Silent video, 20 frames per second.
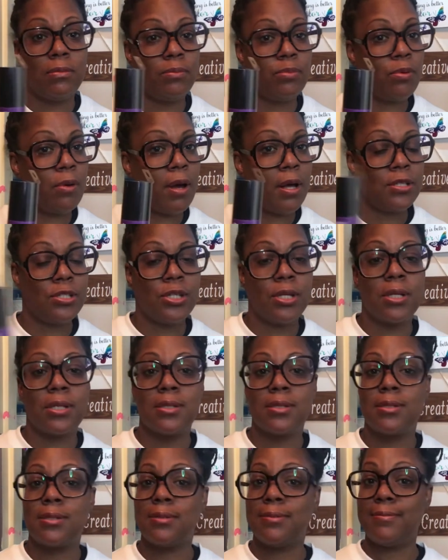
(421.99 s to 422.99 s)
projects,
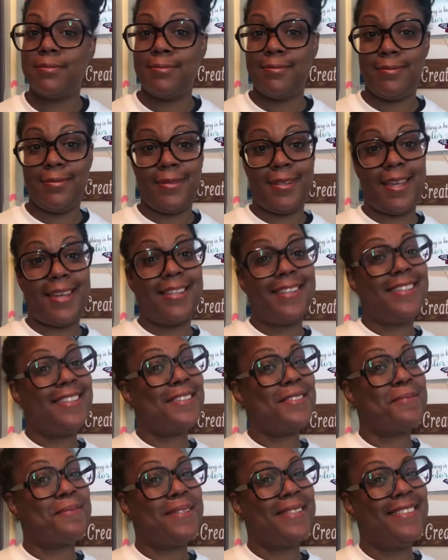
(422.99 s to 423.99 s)
like this
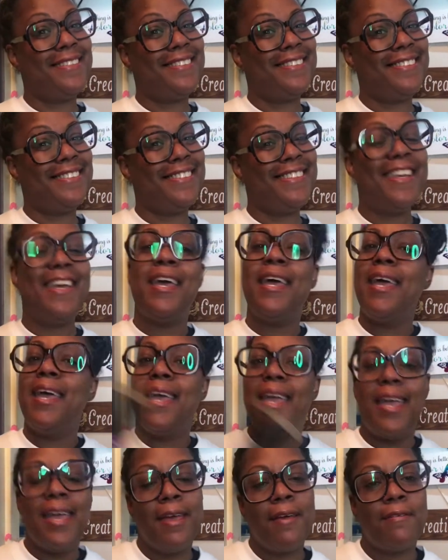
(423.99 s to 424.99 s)
one,
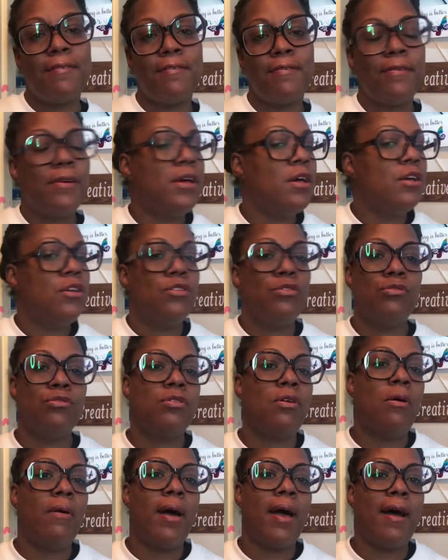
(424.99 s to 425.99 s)
if you
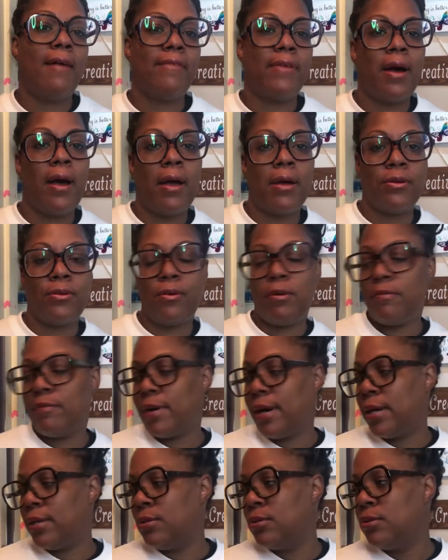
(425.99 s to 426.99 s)
don't have iron-on
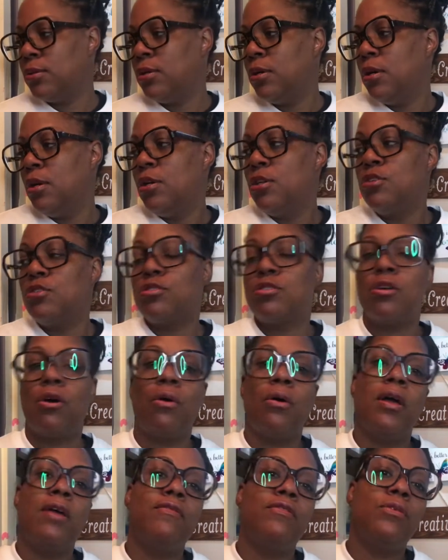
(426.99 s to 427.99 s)
vinyl. So
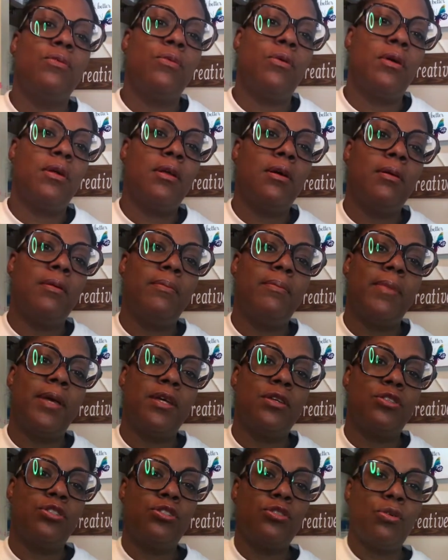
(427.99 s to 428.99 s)
if you want to
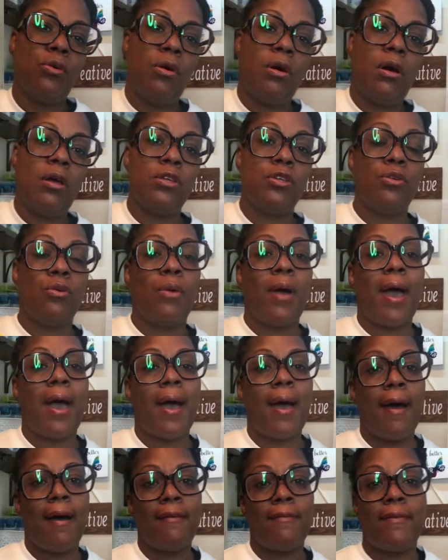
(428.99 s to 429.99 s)
make sure you
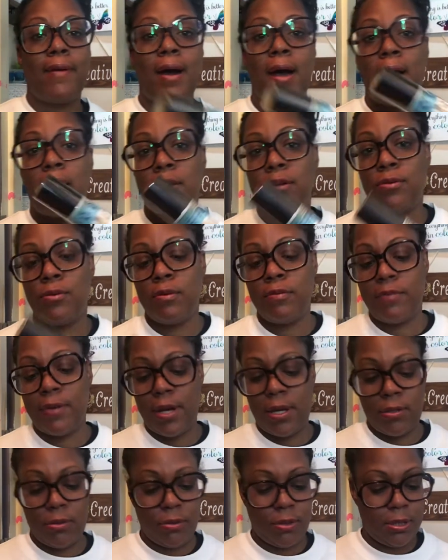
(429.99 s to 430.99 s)
have iron-on
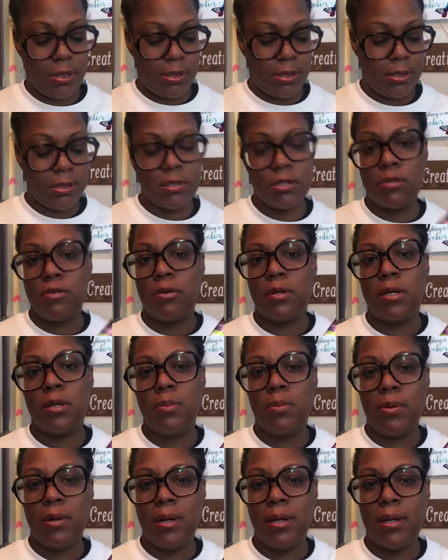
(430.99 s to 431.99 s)
vinyl, this is the Cricut
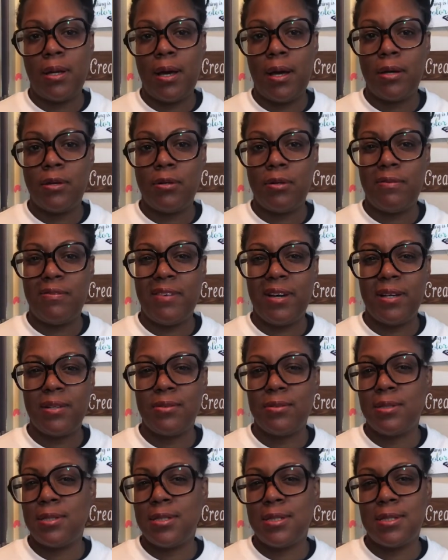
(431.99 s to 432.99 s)
brand iron-on vinyl,
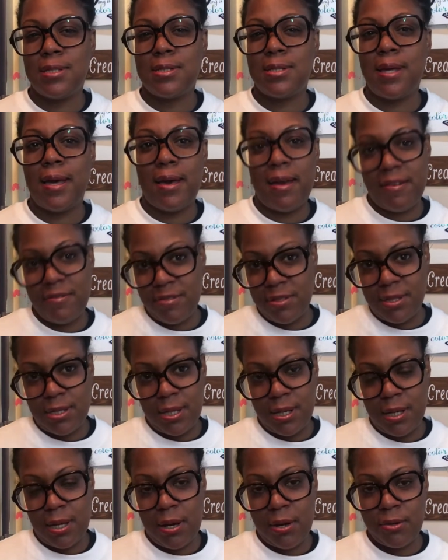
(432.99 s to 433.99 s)
and this is the
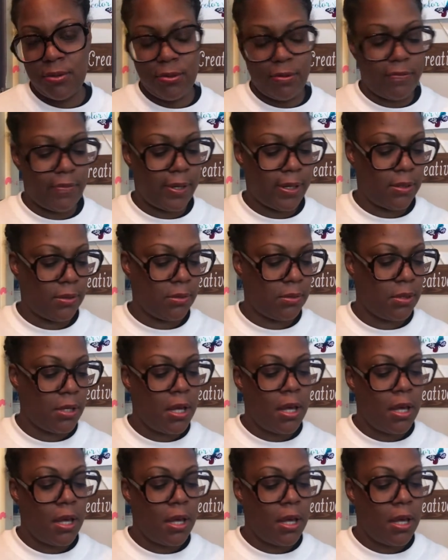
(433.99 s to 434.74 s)
everyday iron-on vinyl.